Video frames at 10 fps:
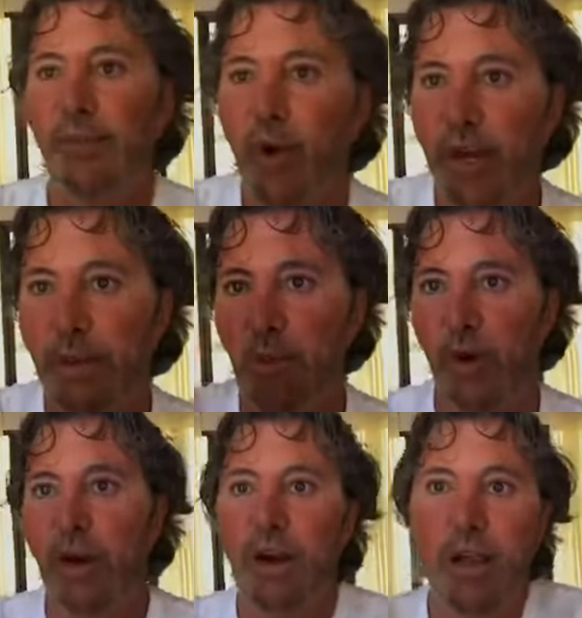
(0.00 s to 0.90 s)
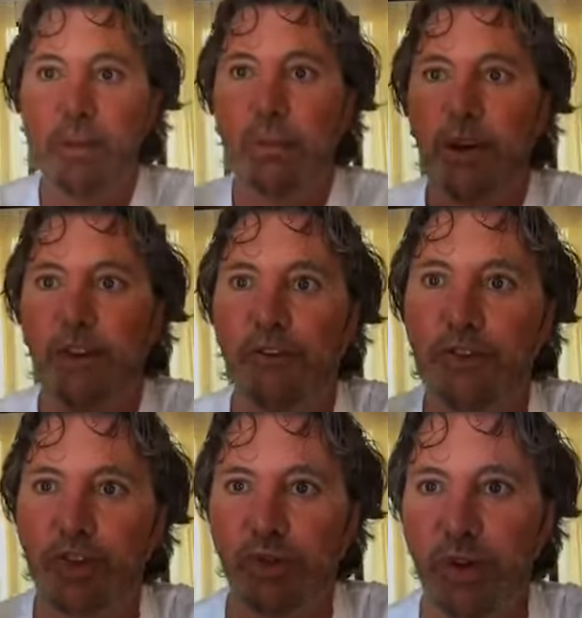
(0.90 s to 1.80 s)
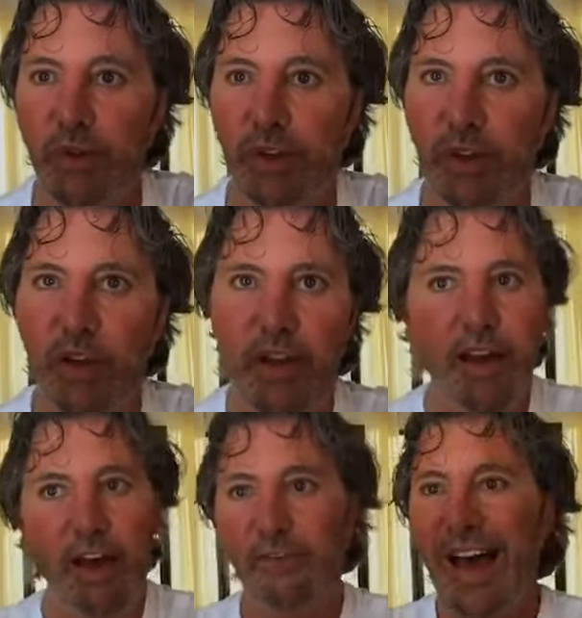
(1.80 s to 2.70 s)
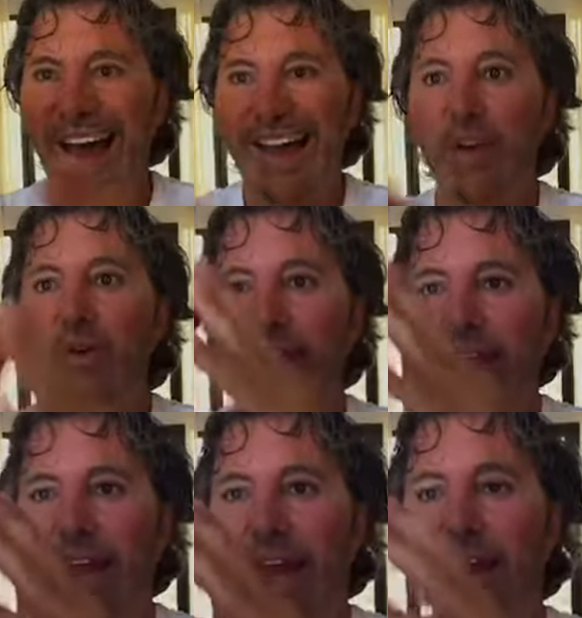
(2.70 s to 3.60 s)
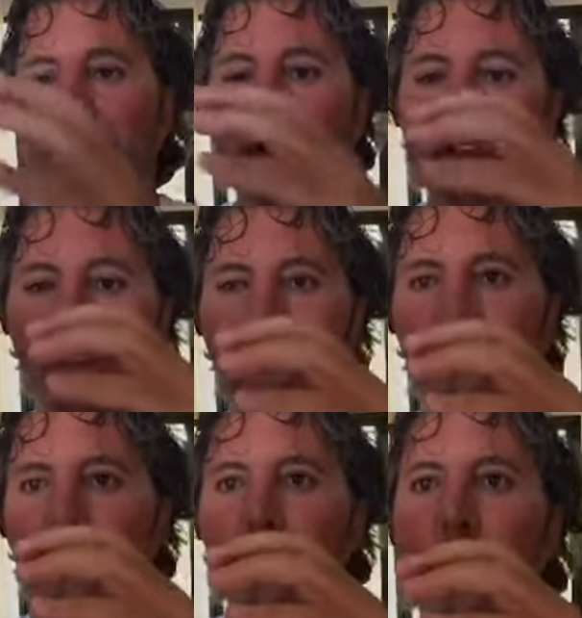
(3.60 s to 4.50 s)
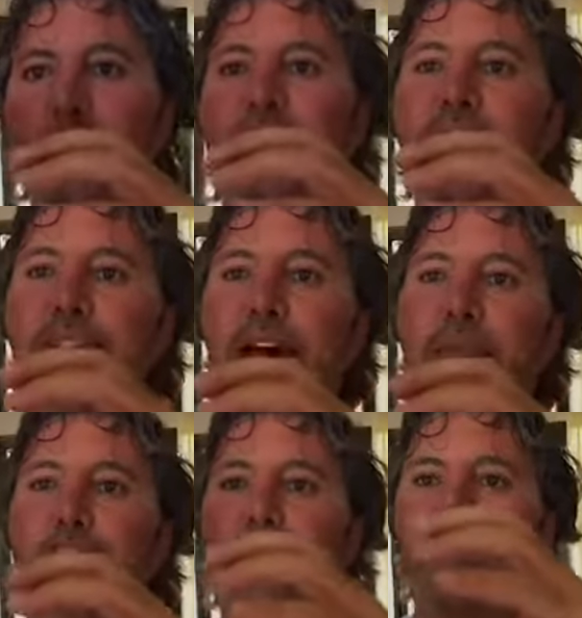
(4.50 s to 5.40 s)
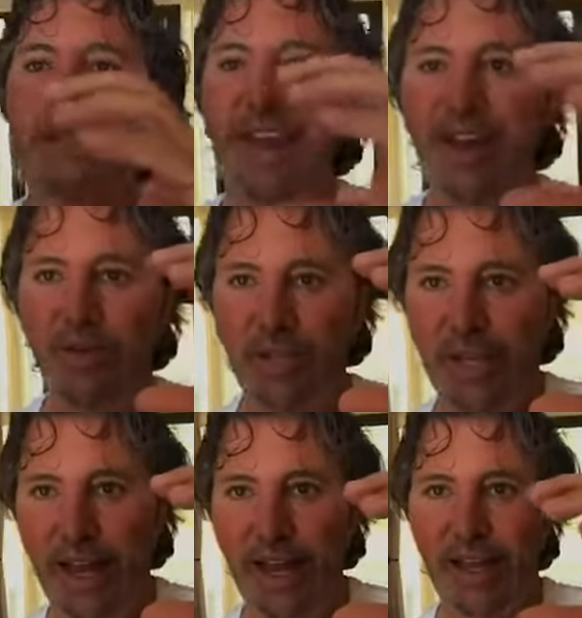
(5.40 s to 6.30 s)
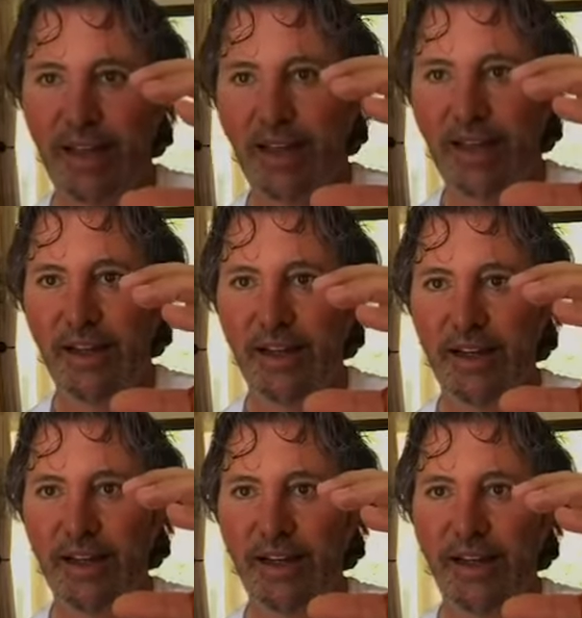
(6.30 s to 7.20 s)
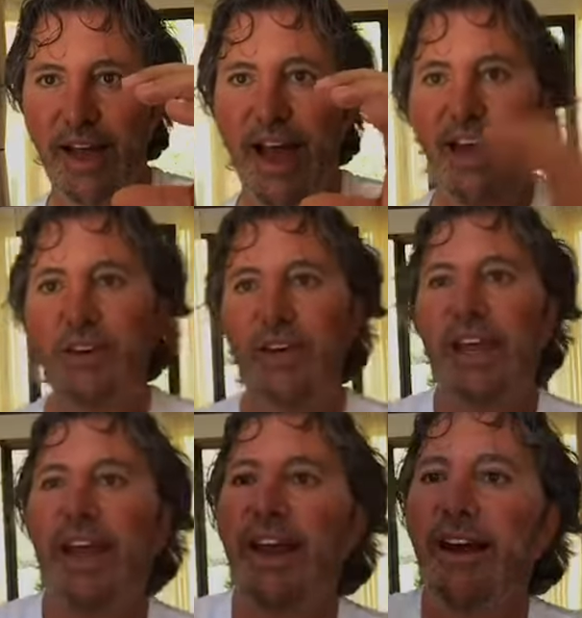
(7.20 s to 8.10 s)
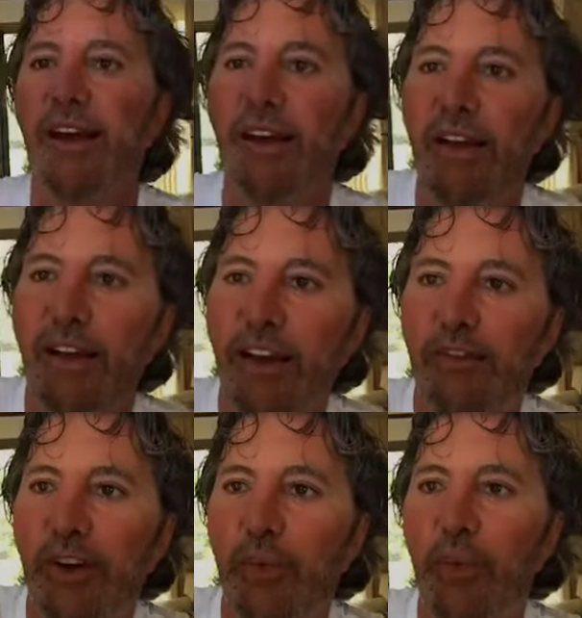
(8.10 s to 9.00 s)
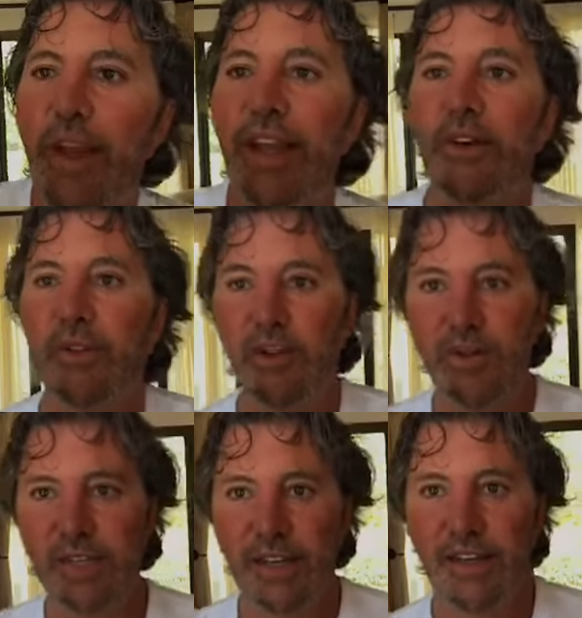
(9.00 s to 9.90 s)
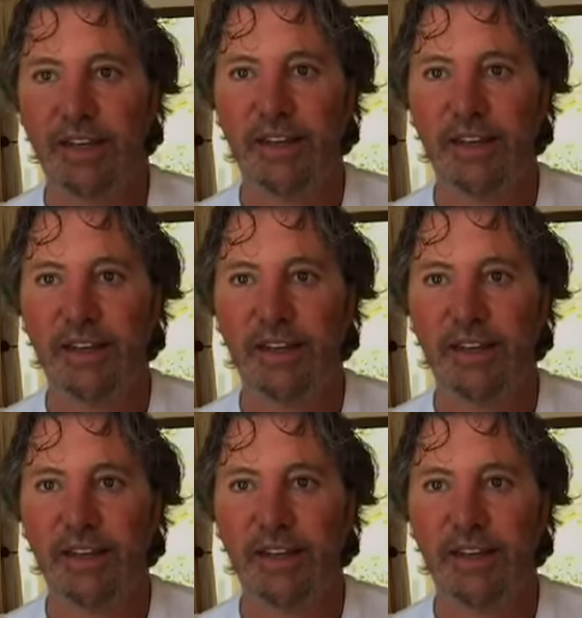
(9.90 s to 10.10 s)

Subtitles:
wanting more, but of truth, of I don't care if the market's up or down today. I don't care if you're winning or losing.